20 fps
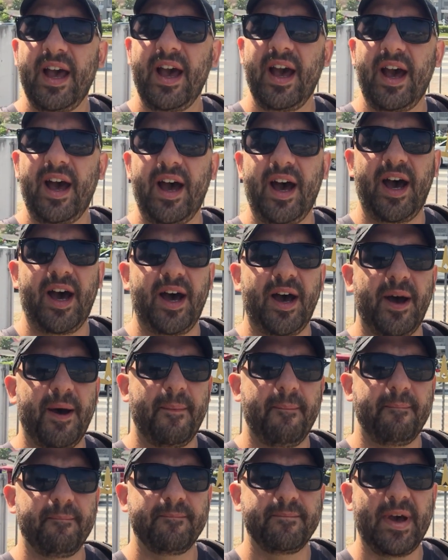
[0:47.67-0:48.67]

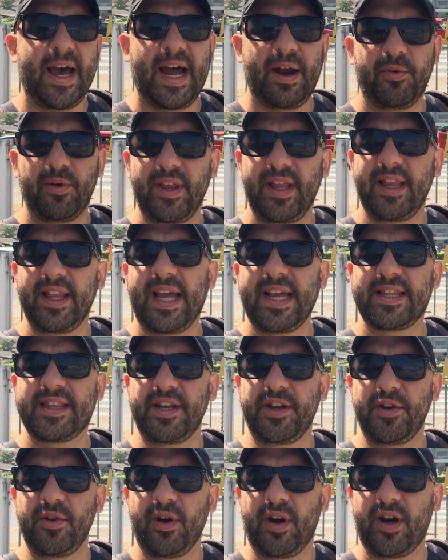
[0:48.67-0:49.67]
I really like the
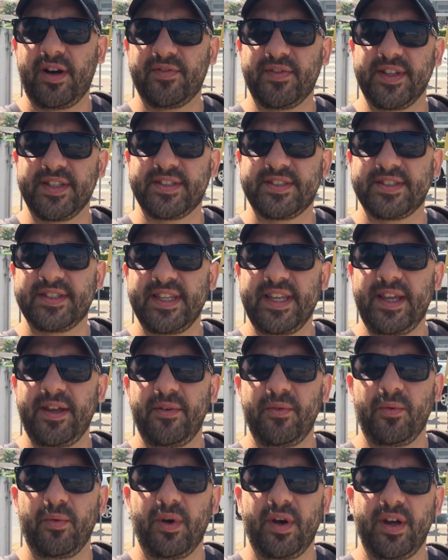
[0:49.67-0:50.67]
new office. It
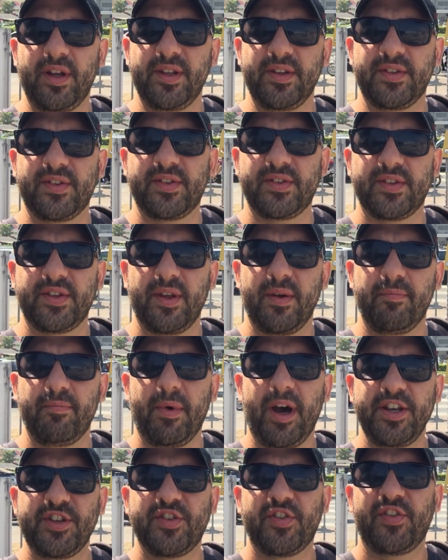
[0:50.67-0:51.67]
was
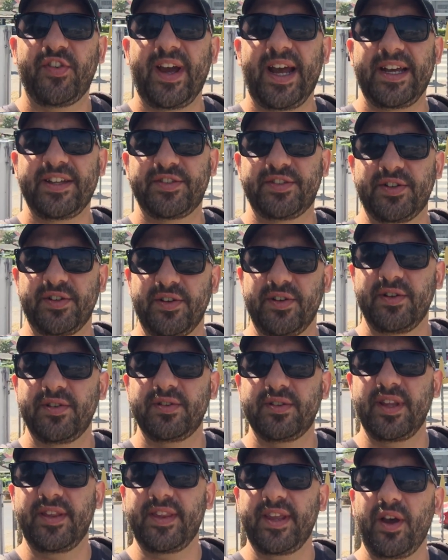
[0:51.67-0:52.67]
much faster
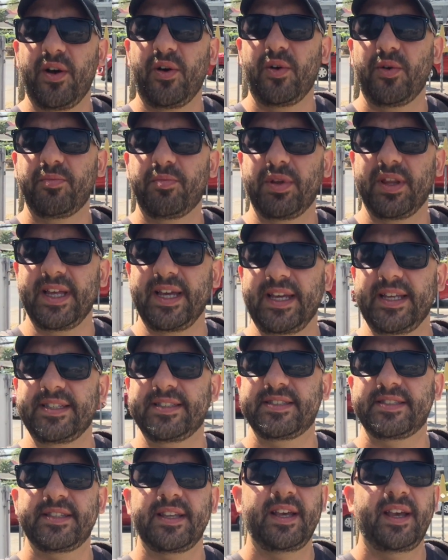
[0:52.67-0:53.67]
than the old
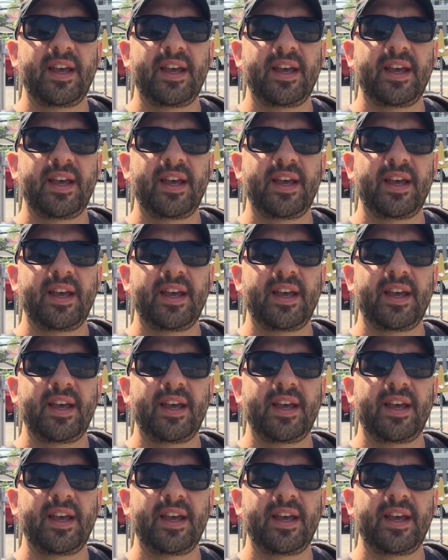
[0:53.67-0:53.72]
place.